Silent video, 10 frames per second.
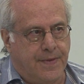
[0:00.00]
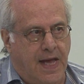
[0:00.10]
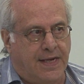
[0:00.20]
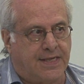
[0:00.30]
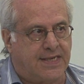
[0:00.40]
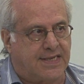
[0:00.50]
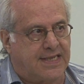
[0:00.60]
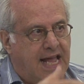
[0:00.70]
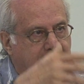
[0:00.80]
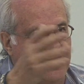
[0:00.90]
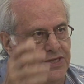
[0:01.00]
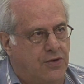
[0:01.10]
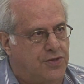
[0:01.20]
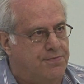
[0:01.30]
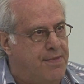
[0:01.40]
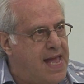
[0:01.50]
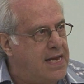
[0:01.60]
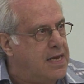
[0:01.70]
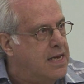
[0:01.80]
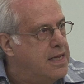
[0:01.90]
And it sustains those
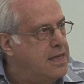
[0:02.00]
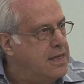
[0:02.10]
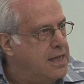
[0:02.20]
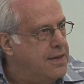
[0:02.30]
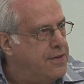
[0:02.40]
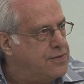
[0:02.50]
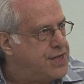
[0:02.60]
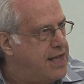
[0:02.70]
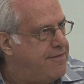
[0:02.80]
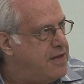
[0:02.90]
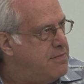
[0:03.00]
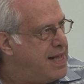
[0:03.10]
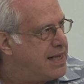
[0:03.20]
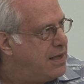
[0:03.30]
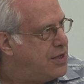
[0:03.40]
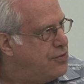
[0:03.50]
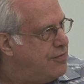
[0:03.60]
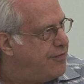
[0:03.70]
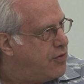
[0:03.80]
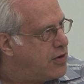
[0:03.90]
men in those heavy metal
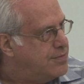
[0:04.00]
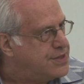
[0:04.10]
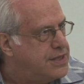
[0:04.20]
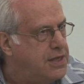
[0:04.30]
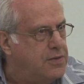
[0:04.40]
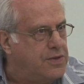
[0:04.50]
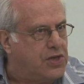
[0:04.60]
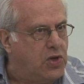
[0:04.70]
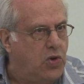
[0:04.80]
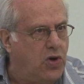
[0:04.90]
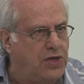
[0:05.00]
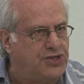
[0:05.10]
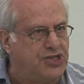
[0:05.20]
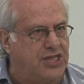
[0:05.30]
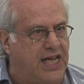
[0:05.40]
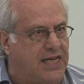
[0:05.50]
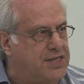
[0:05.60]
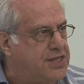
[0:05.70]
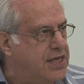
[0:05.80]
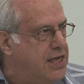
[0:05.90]
uniforms with the long
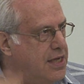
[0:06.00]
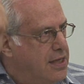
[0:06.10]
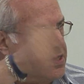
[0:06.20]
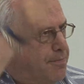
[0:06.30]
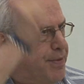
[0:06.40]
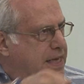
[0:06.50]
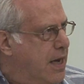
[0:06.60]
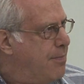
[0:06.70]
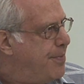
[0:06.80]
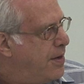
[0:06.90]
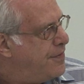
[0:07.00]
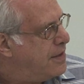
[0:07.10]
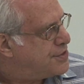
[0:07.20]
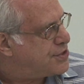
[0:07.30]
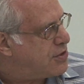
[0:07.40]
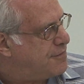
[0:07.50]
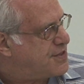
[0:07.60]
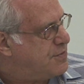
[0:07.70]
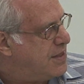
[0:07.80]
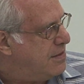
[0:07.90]
sticks to beat up on the
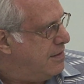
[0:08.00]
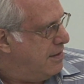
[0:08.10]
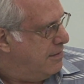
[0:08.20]
serfs when,